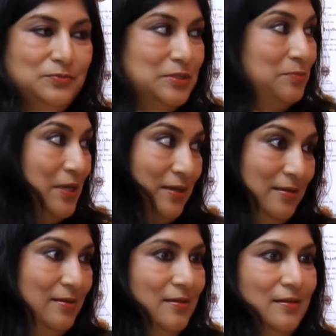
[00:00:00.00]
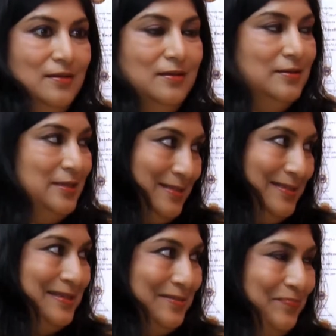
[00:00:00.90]
was a big
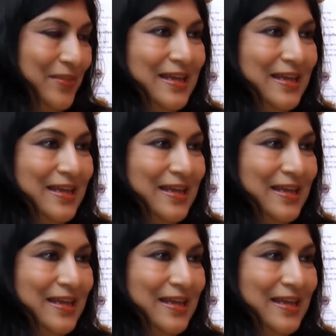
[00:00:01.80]
decision.